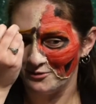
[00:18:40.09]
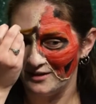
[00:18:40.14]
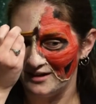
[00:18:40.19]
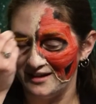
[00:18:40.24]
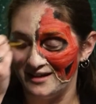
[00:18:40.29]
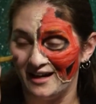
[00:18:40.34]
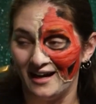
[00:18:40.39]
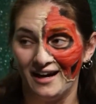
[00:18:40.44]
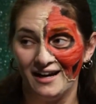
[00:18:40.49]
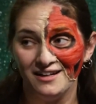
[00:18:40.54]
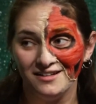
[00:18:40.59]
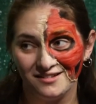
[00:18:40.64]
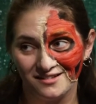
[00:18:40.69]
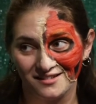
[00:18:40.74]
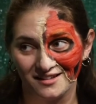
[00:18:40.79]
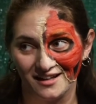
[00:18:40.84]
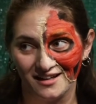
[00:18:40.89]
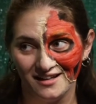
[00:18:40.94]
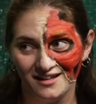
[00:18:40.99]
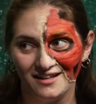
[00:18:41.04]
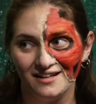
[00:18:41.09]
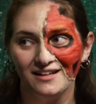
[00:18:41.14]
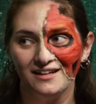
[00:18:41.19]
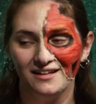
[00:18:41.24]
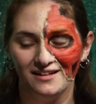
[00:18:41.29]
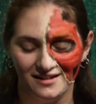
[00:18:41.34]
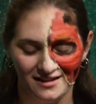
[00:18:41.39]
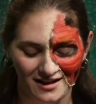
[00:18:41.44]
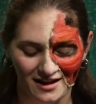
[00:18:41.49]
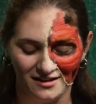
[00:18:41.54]
in hindsight,
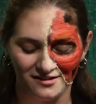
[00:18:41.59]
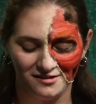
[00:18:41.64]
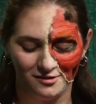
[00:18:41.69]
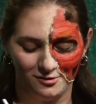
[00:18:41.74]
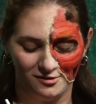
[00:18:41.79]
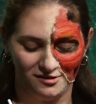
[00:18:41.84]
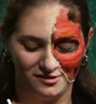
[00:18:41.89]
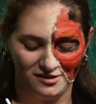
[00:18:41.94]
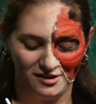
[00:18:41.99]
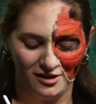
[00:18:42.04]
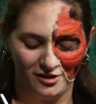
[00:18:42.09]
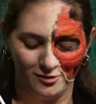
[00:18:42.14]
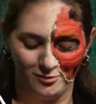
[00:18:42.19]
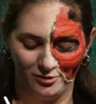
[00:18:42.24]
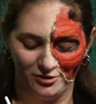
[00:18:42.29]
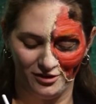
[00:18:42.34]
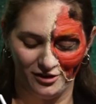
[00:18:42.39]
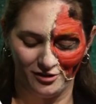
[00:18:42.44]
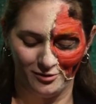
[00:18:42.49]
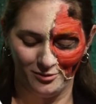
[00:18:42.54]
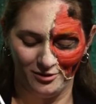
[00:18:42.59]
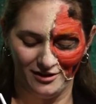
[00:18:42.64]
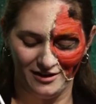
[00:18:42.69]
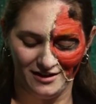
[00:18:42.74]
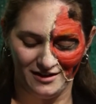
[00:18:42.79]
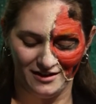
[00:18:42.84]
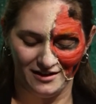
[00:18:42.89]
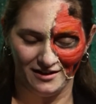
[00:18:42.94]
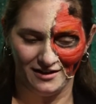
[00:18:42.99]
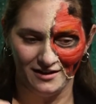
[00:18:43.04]
yes, it was a terrible, terrible
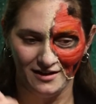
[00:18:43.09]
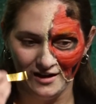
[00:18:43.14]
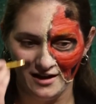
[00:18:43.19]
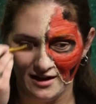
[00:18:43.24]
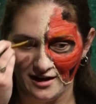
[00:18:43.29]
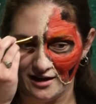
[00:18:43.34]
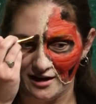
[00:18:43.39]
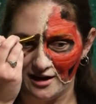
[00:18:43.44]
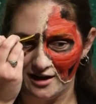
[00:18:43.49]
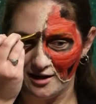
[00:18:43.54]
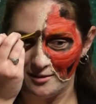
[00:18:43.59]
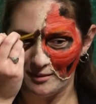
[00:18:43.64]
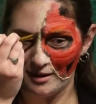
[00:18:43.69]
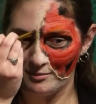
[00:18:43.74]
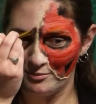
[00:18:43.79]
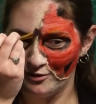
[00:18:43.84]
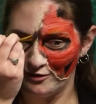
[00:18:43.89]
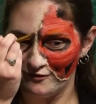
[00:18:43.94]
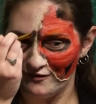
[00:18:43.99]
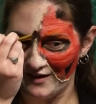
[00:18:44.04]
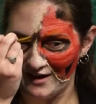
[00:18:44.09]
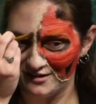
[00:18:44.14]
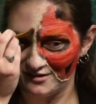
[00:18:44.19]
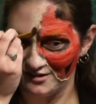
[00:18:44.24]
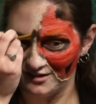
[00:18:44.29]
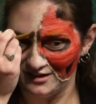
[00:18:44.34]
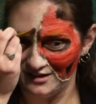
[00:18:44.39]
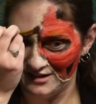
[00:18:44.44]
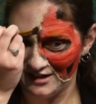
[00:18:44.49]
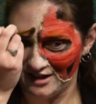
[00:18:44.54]
idea. Um, I put
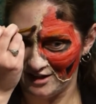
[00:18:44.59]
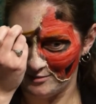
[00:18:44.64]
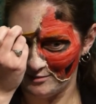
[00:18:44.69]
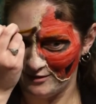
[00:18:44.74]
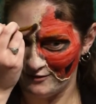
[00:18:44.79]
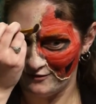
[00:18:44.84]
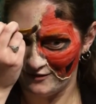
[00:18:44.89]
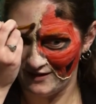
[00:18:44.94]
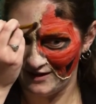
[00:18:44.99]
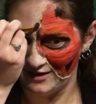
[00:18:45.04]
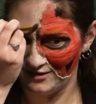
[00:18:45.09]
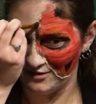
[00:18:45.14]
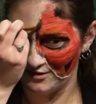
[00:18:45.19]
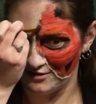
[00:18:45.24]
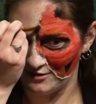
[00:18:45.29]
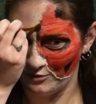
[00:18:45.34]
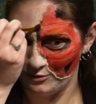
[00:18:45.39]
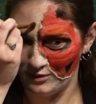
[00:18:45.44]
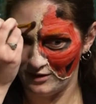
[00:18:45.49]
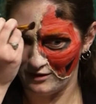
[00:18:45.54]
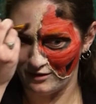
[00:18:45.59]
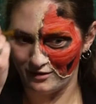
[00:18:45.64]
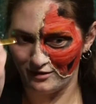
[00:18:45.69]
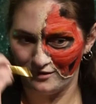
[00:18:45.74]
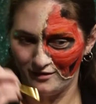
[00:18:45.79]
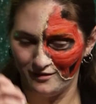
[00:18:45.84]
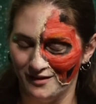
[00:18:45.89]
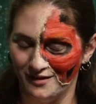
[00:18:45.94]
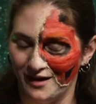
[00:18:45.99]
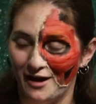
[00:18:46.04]
Vaseline down on my face with
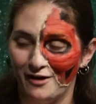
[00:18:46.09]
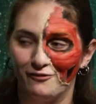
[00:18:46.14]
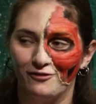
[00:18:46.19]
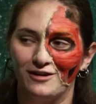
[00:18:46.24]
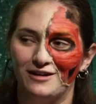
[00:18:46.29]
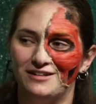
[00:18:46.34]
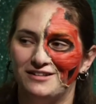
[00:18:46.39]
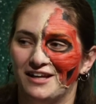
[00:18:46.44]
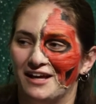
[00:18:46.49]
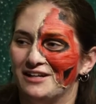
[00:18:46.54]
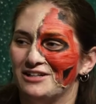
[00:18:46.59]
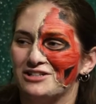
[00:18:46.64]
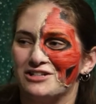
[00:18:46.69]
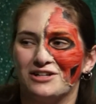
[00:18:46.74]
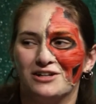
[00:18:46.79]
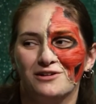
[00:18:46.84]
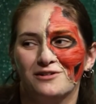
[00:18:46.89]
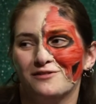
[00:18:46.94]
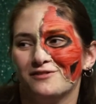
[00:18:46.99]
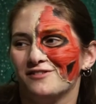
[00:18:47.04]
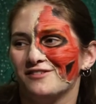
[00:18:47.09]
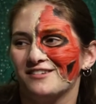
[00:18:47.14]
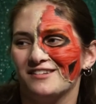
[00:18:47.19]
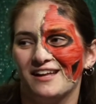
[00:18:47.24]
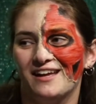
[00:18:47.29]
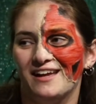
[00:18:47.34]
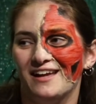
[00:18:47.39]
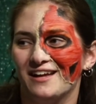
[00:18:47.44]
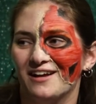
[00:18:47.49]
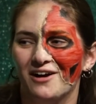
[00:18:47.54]
every intention of
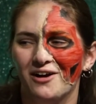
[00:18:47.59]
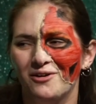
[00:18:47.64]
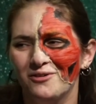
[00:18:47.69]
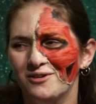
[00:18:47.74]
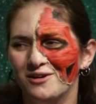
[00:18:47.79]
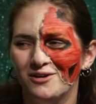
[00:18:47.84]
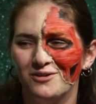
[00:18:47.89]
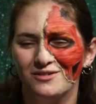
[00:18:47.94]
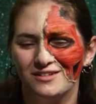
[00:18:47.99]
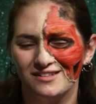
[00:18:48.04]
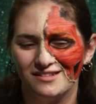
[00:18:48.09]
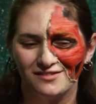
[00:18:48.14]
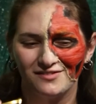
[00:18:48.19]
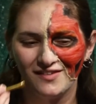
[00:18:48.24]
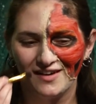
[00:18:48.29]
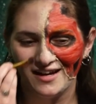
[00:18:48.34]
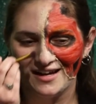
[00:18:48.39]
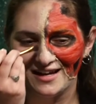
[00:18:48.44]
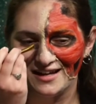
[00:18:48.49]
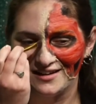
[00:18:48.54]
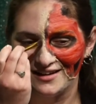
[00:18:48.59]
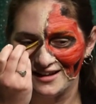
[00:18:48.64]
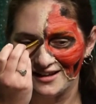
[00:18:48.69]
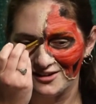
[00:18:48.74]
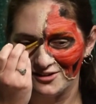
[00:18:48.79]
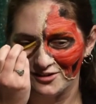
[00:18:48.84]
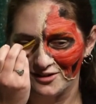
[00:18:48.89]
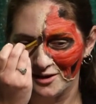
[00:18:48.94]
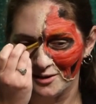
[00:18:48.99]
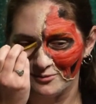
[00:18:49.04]
saying, oh no, it's fine, like
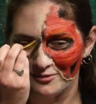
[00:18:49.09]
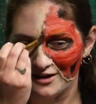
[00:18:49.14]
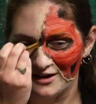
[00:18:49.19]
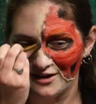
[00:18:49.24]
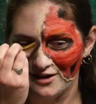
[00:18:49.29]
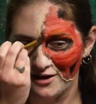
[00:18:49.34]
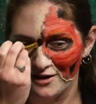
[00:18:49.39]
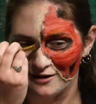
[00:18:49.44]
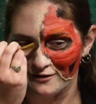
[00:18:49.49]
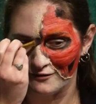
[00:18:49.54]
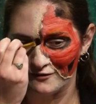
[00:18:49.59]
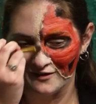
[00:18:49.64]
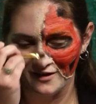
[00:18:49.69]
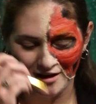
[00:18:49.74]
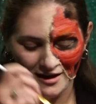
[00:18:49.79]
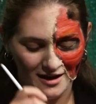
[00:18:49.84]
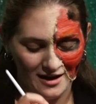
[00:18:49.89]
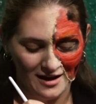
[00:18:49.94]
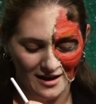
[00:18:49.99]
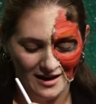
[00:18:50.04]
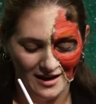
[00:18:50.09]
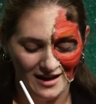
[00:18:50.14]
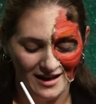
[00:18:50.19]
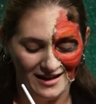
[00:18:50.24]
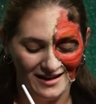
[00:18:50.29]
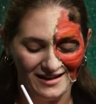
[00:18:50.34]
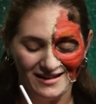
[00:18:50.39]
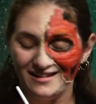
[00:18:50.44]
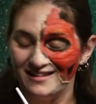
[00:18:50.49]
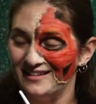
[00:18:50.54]
it'll come right off.
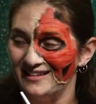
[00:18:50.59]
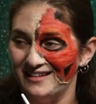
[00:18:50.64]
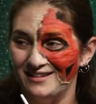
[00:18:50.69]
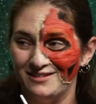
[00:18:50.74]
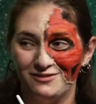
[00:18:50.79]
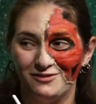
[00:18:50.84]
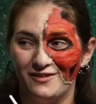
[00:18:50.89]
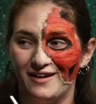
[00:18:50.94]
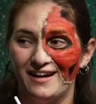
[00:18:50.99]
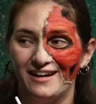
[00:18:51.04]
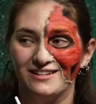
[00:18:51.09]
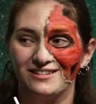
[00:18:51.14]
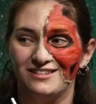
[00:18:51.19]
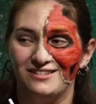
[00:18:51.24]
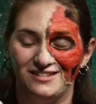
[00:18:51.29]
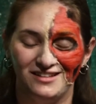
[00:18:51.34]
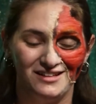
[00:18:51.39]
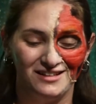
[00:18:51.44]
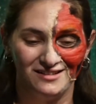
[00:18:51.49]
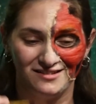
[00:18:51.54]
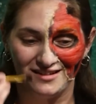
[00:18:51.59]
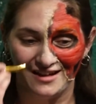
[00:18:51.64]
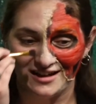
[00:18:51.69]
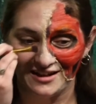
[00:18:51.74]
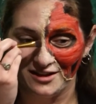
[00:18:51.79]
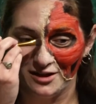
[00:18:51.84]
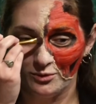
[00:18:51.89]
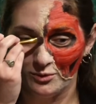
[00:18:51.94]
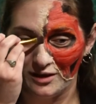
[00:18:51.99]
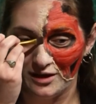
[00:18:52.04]
And it, in fact, did
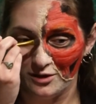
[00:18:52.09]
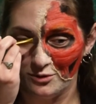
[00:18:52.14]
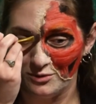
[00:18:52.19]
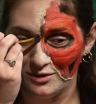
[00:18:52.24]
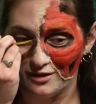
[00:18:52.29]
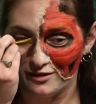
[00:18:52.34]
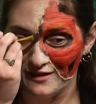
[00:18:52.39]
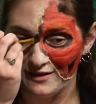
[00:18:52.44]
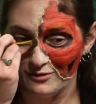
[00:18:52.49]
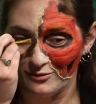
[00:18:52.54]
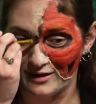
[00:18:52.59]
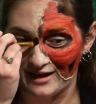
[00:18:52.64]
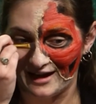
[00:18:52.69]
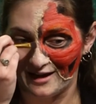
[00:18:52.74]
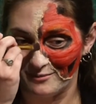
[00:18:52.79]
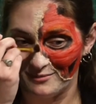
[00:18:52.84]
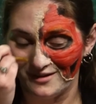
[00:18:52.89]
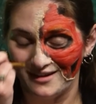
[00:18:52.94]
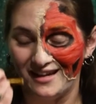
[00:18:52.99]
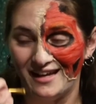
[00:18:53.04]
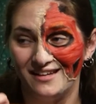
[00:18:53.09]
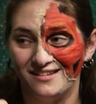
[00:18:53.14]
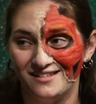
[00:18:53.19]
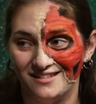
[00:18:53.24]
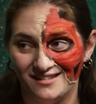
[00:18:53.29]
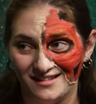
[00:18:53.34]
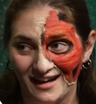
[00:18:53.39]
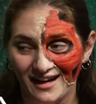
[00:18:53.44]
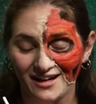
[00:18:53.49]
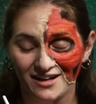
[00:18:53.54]
exactly what you would think would happen and did
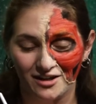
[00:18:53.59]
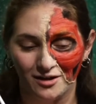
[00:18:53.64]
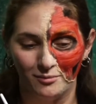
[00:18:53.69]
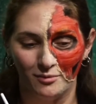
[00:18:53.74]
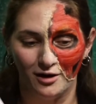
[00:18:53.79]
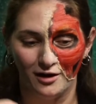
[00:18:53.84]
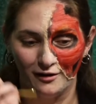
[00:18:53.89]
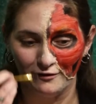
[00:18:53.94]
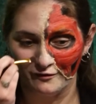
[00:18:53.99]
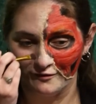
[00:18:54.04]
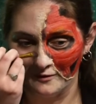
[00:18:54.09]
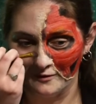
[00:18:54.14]
not come off